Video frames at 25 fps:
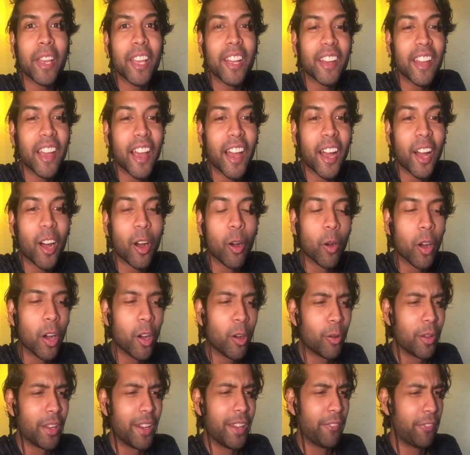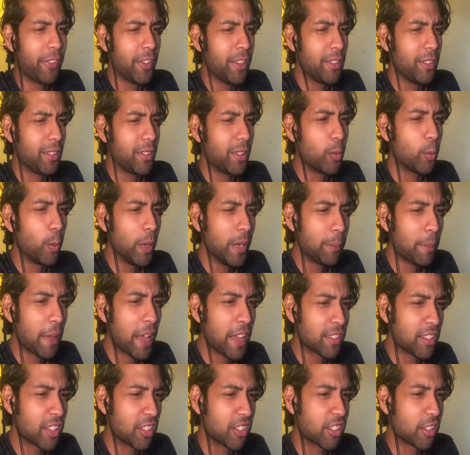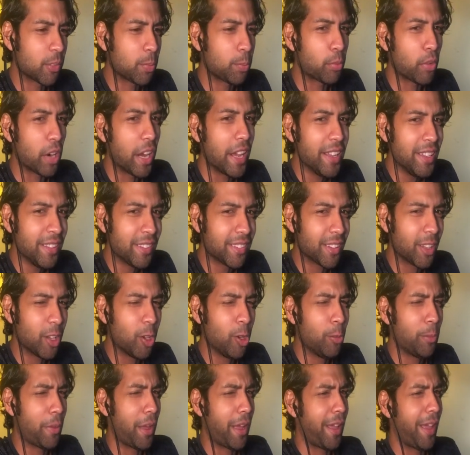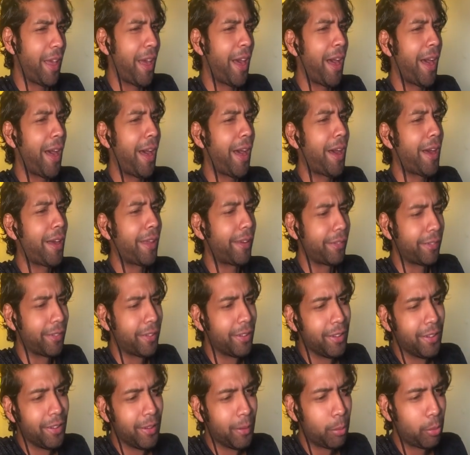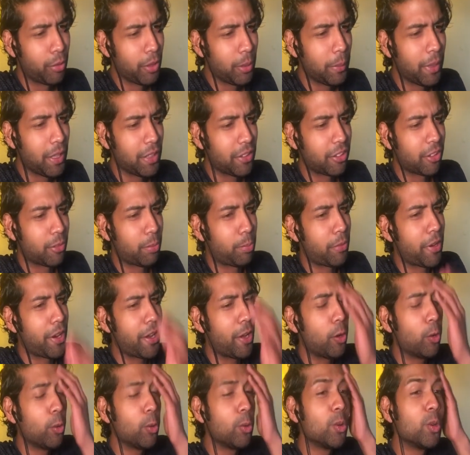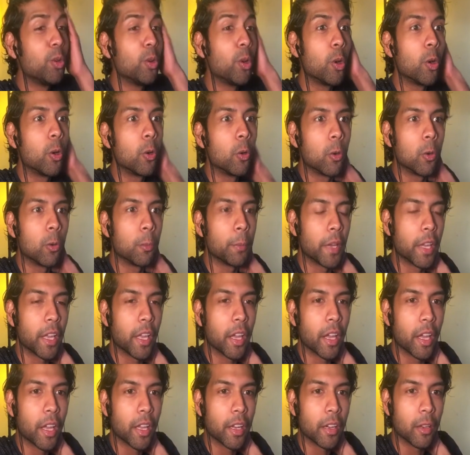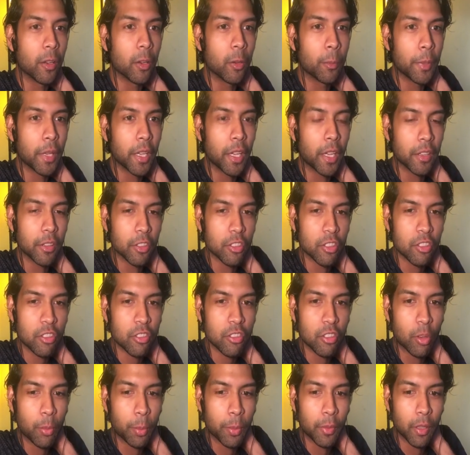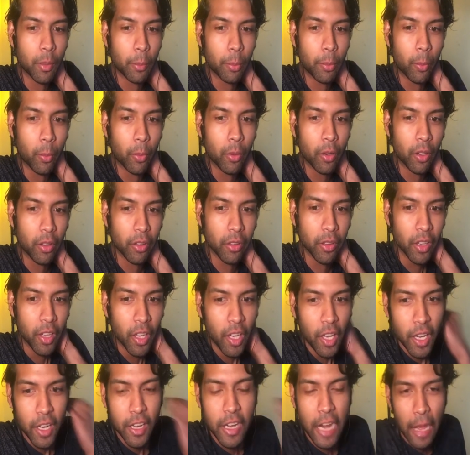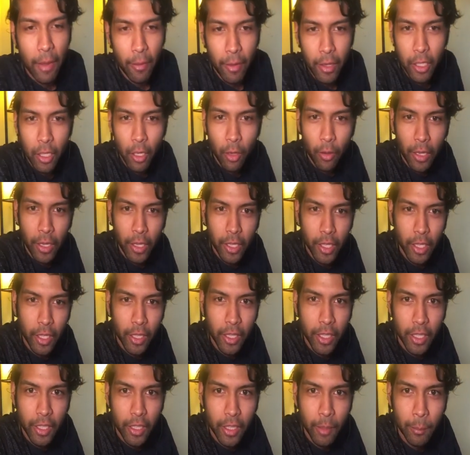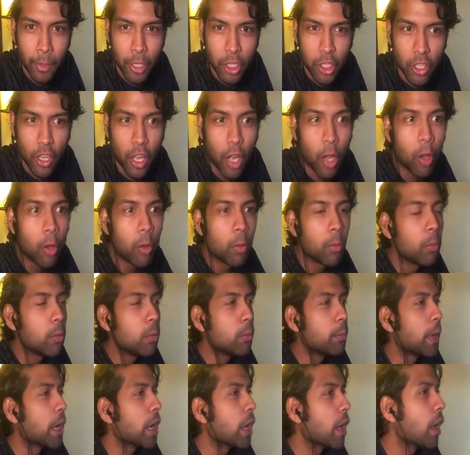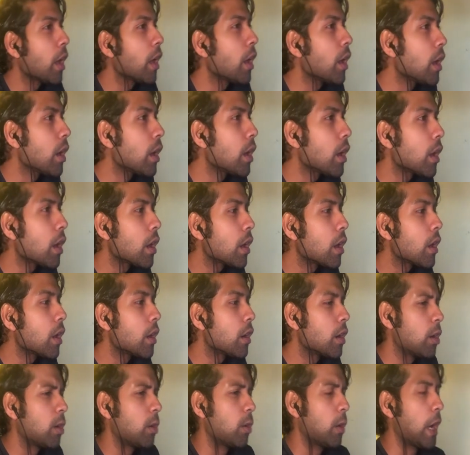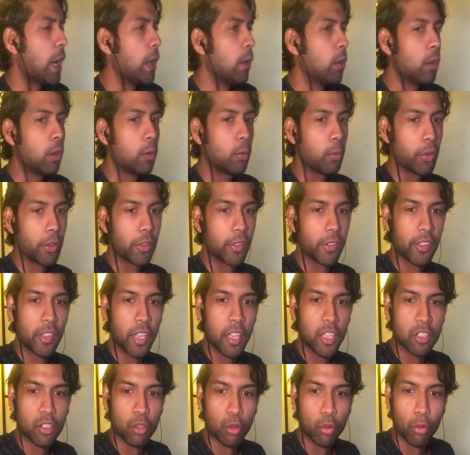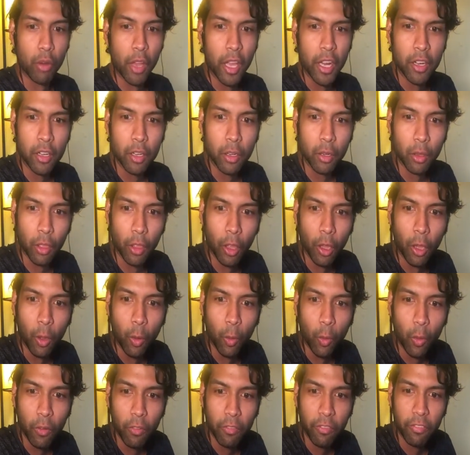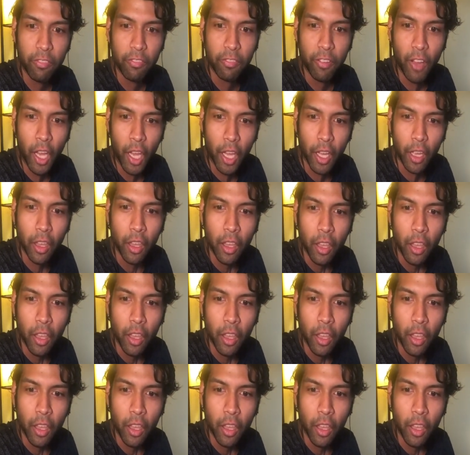now. Oh, and if I went back to sprites, oh my god. Pre-made sprite. Oh my god. Oh my god, this just opened up a world. Now I know how to link image. Oh my god. Oh, how long will this take to render though? Fuck.